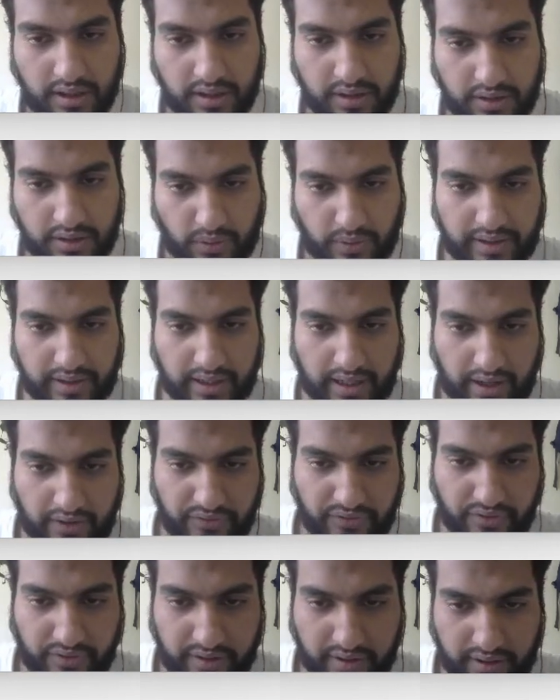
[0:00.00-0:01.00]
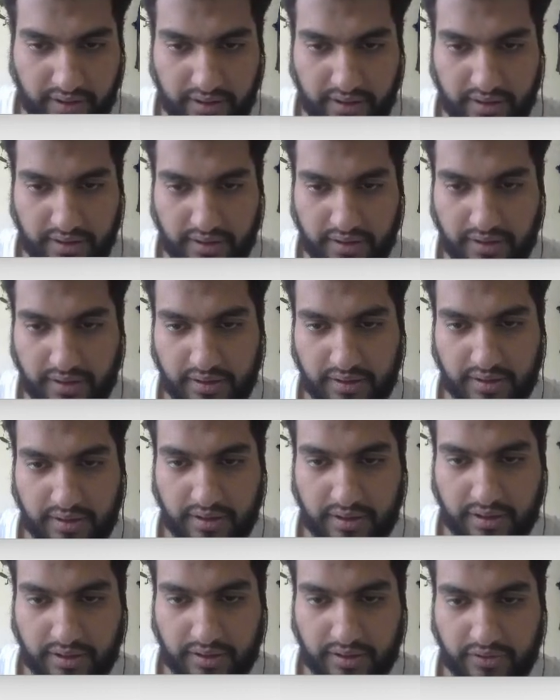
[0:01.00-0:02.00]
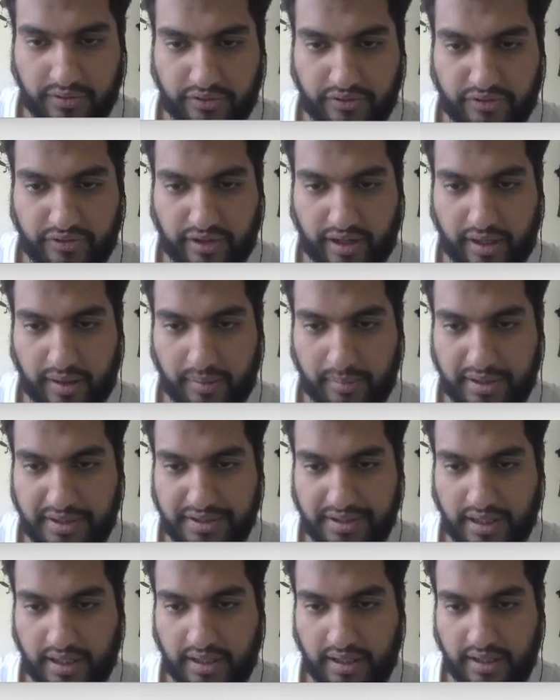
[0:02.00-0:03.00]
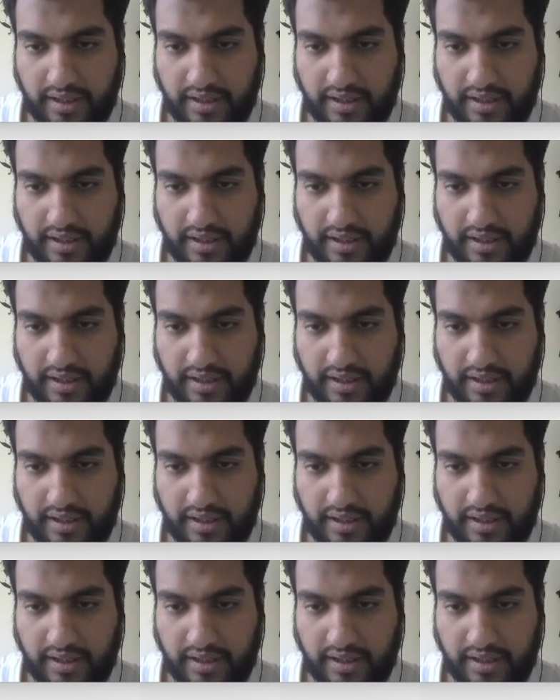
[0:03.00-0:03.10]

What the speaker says: Now at F, 5 bits are